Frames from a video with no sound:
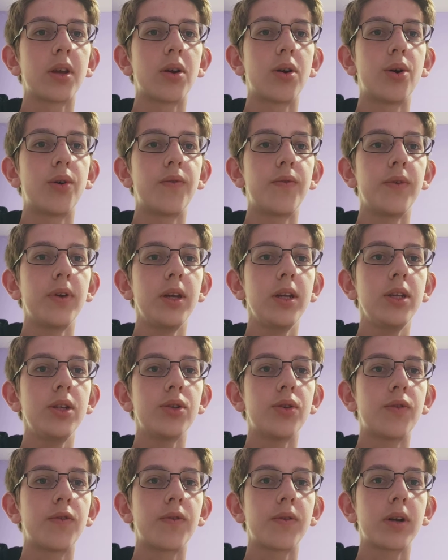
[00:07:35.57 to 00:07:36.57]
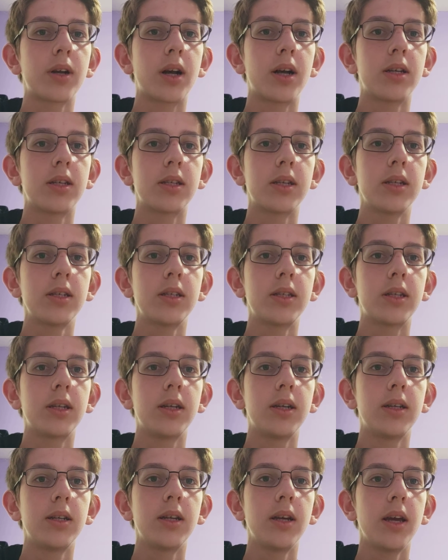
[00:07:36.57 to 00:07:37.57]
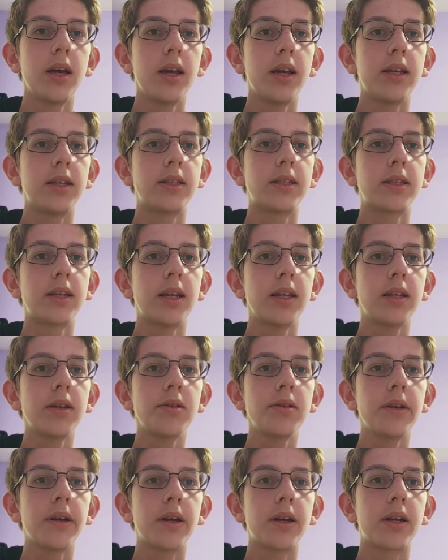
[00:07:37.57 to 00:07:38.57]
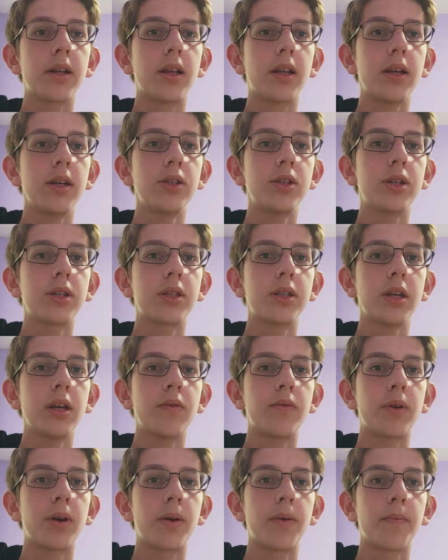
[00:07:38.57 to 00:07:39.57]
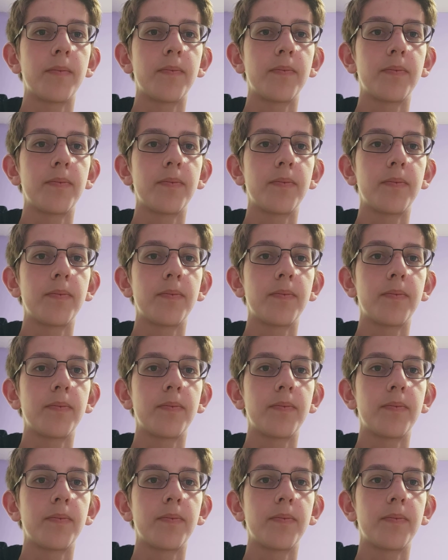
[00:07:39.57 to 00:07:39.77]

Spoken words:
Of each of Casa still is central regulation server.